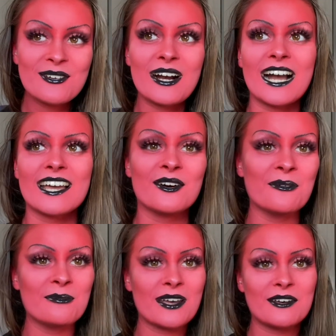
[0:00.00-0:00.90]
I hope
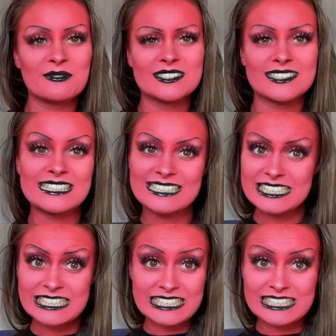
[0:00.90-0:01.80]
it was
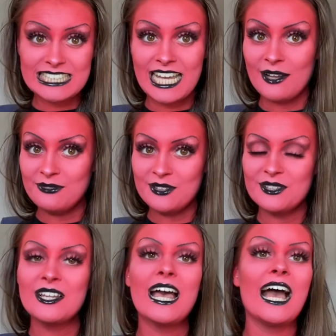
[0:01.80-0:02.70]
helpful.
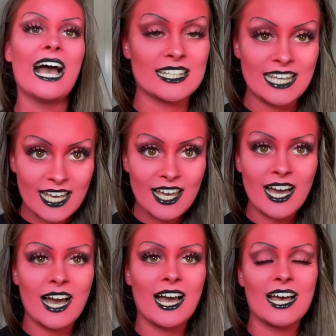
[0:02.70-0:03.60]
Yeah,
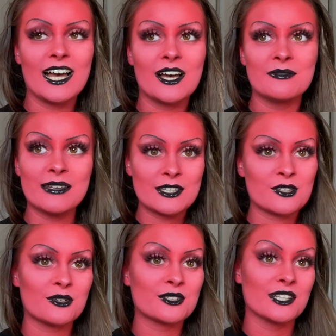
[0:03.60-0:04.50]
make sure
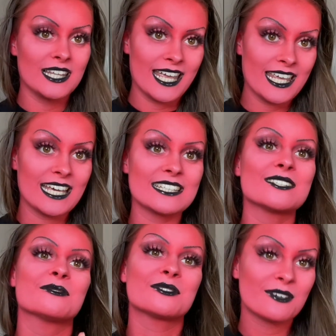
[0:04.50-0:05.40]
to like and
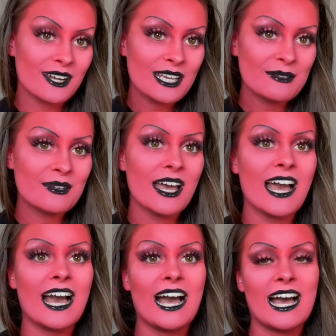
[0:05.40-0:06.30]
subscribe,
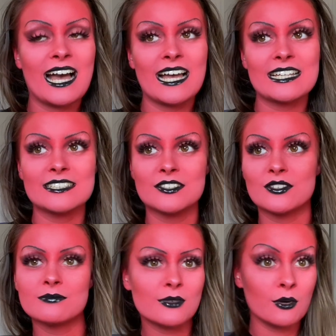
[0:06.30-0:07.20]
and
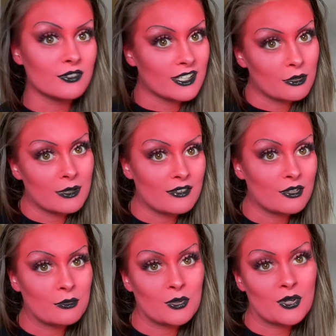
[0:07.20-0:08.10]
hopefully there'll be a few
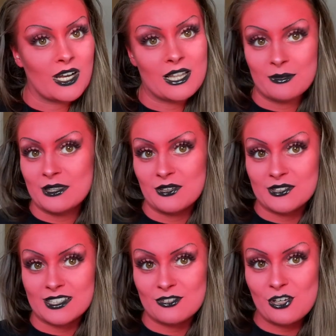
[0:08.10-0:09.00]
more Halloween looks
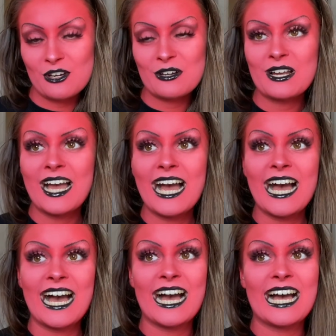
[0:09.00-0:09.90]
this year,
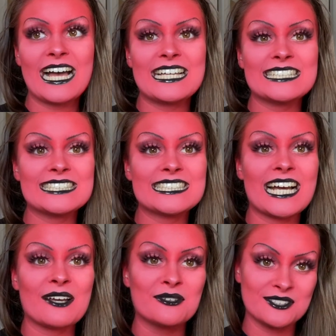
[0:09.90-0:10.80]
and I
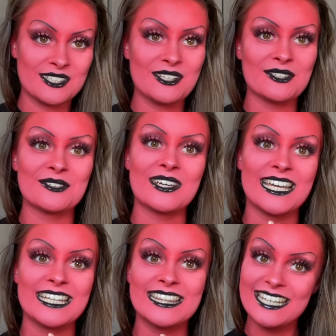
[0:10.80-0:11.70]
will see you
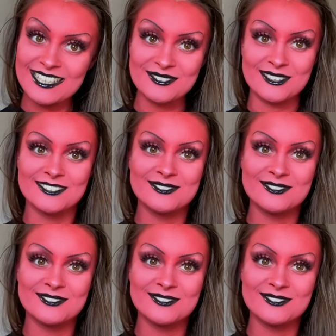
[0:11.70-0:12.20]
in the next one.